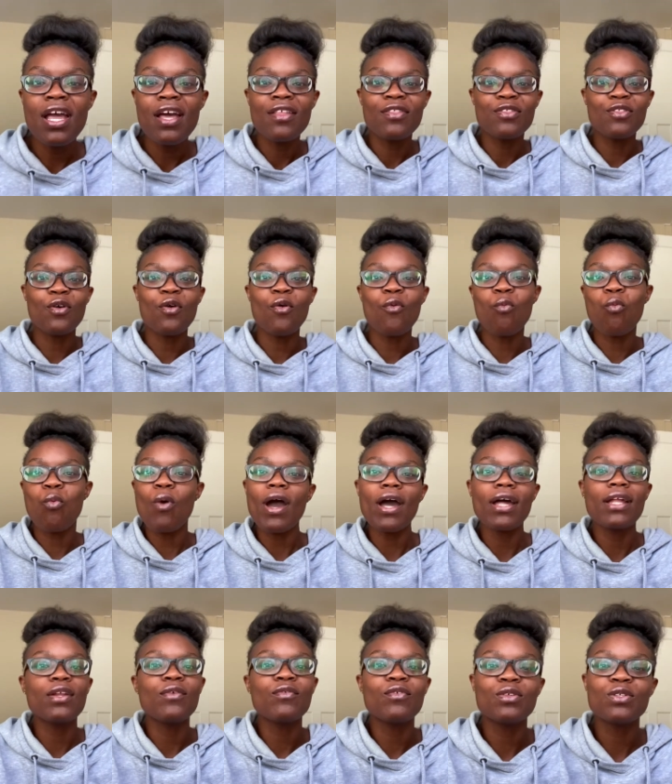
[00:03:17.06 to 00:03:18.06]
the
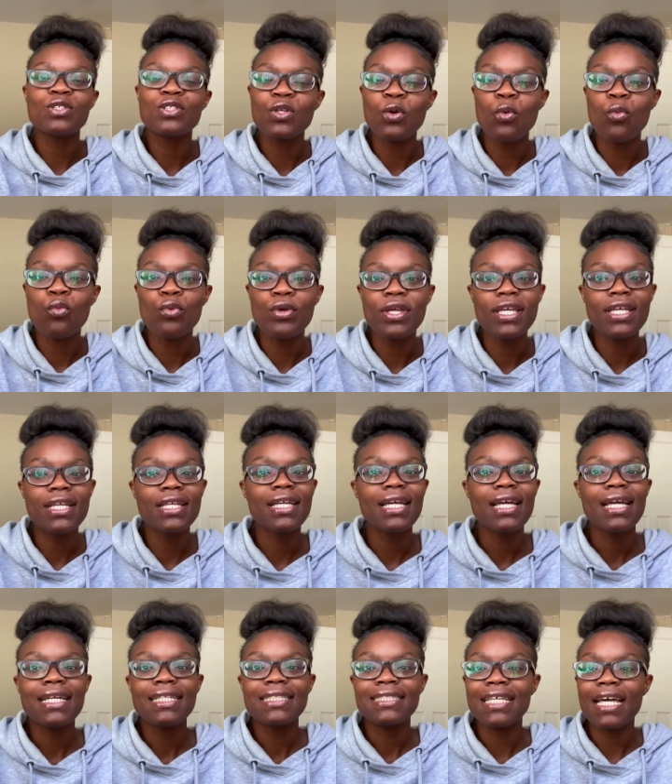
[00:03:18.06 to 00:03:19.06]
once a
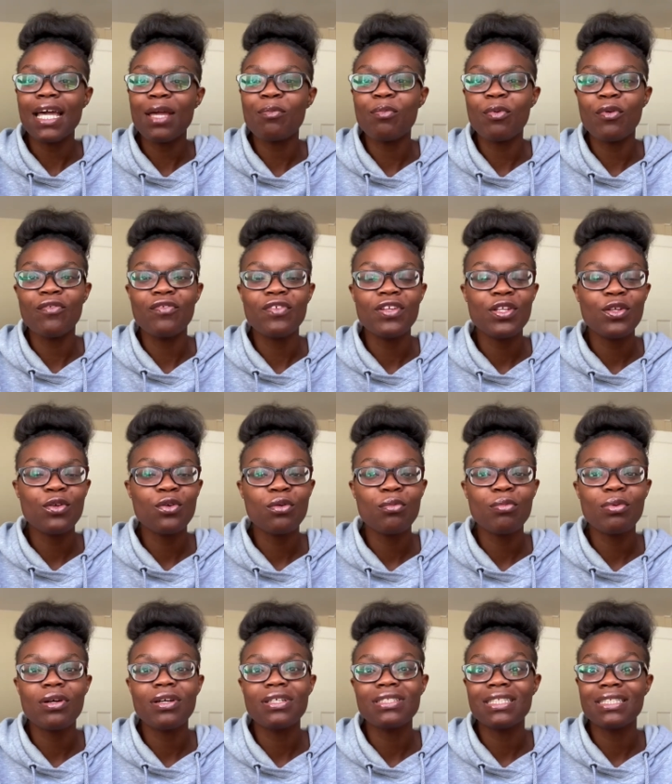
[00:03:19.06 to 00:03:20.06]
week type of video
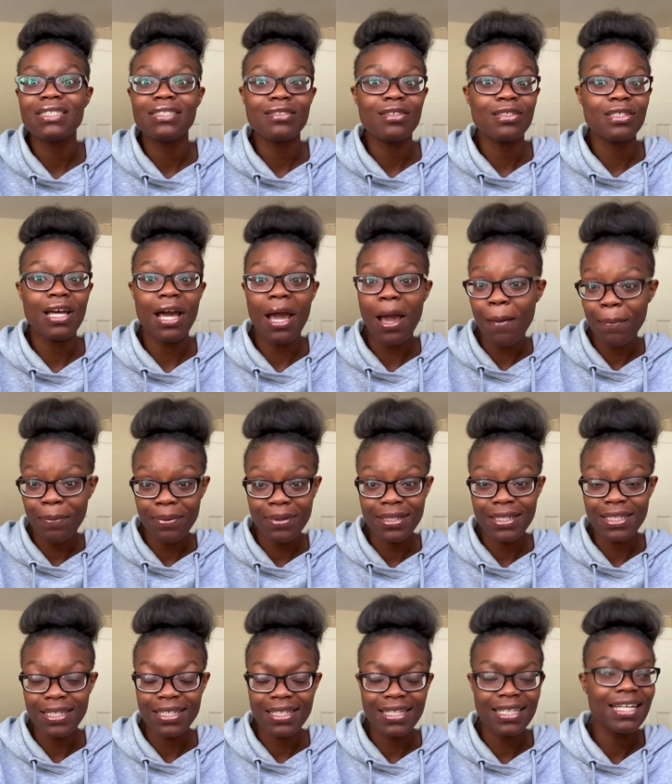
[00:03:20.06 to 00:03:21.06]
because it's not
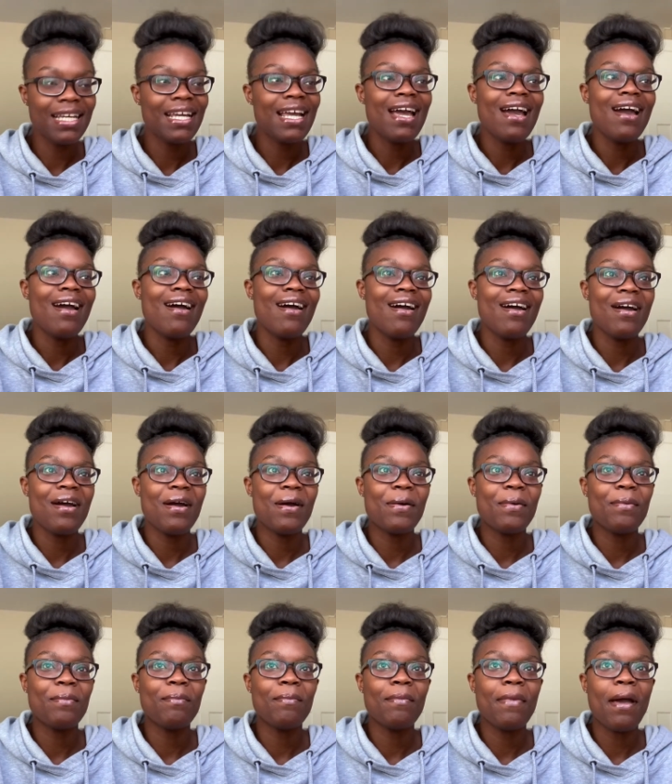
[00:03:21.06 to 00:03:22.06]
happening,
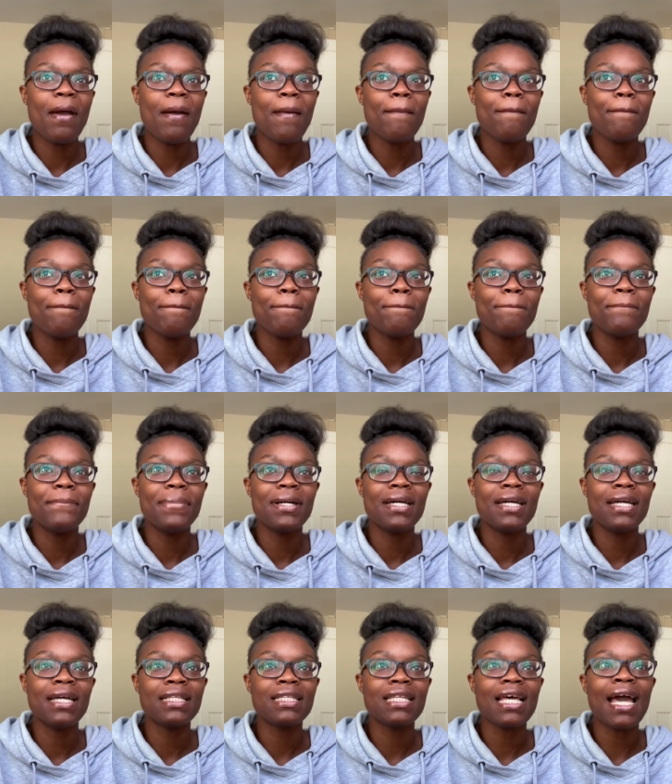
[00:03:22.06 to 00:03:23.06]

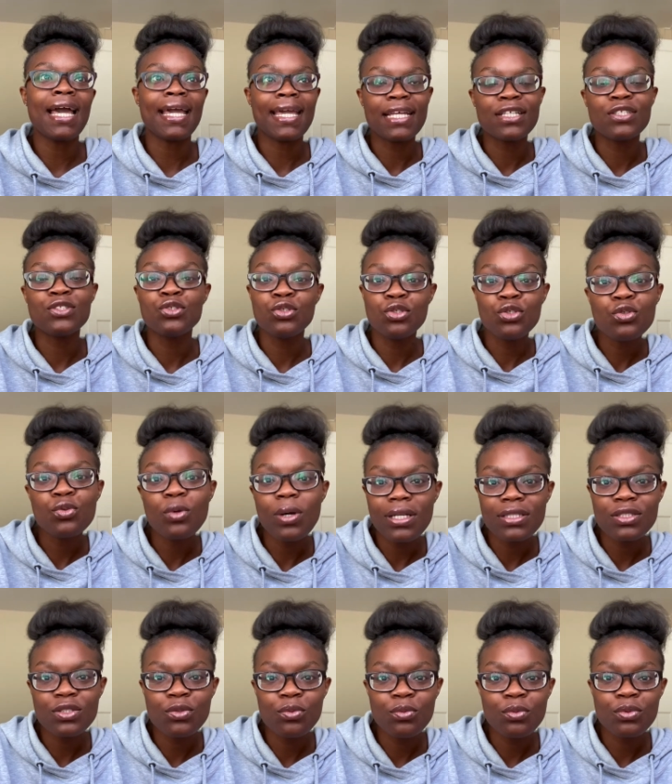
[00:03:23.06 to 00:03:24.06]
but I can do
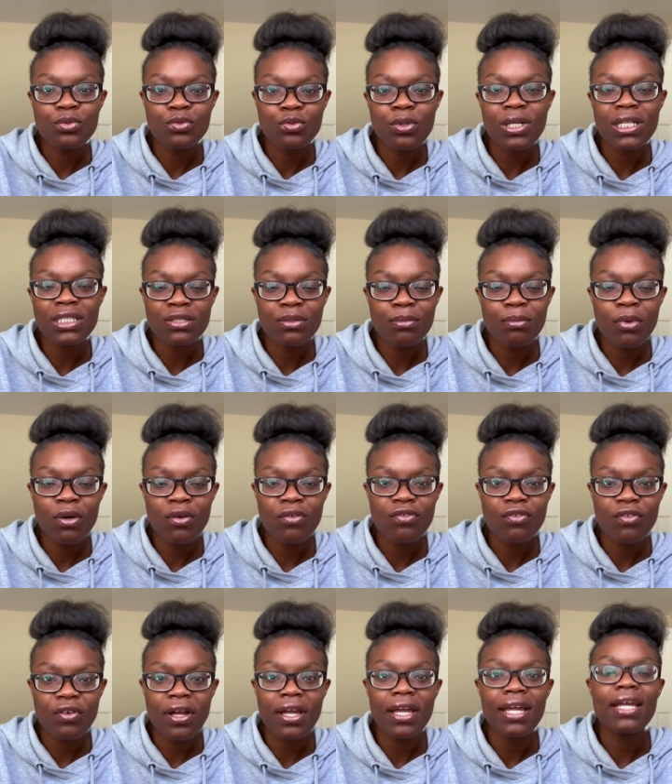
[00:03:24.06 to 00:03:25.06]
twice a month,
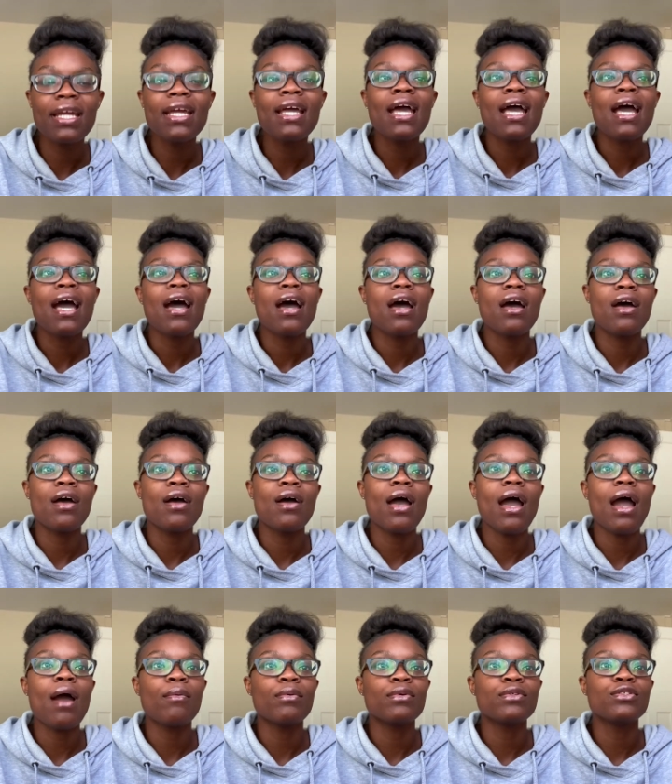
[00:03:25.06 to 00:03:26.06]
right?
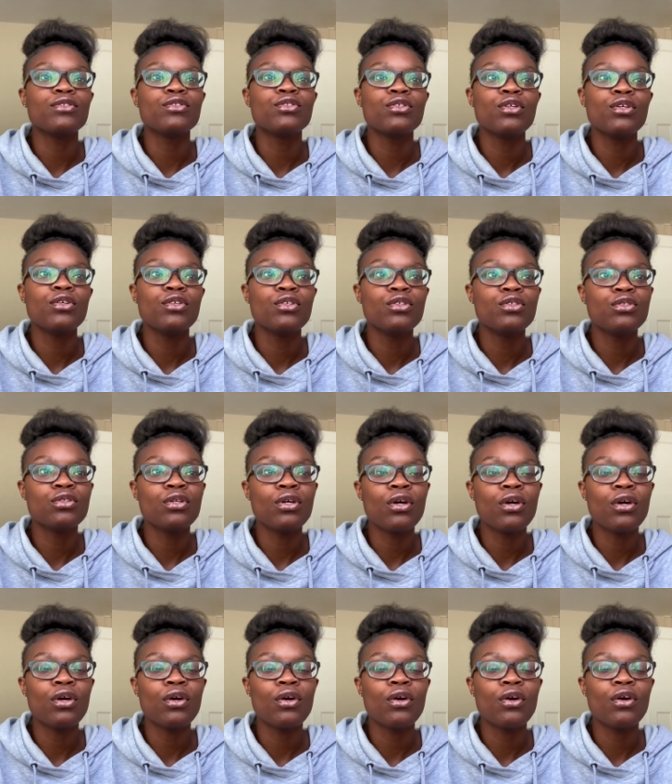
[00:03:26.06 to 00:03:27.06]
I want to do a
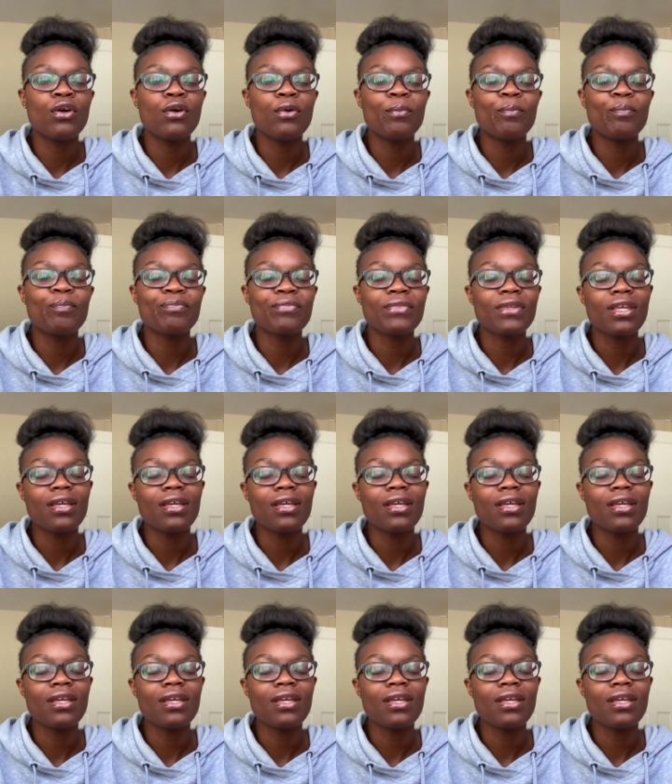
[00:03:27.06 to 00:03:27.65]
YouTube